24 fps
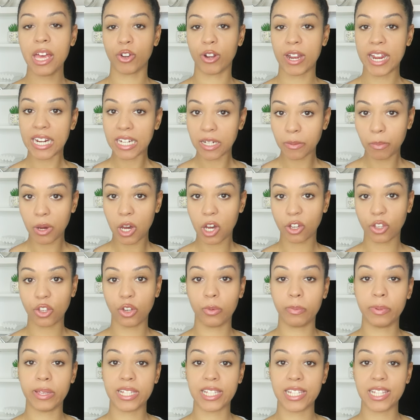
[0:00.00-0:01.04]
trademark
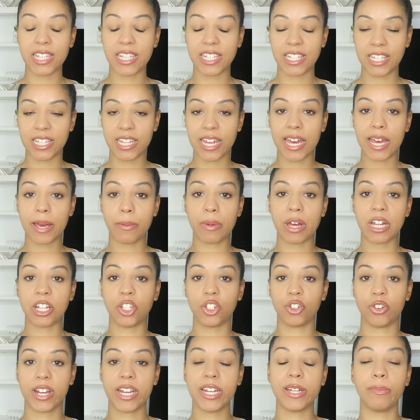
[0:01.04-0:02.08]
your business name,
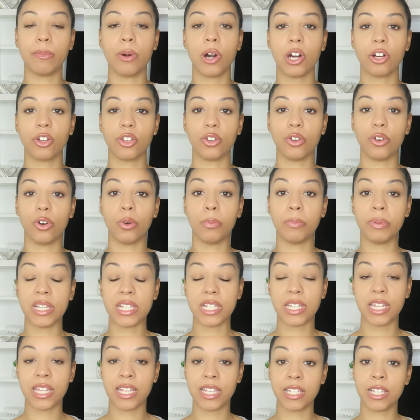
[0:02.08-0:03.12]
and trademark your
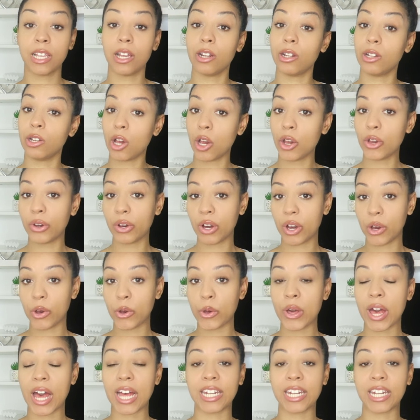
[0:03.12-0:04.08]
business logo.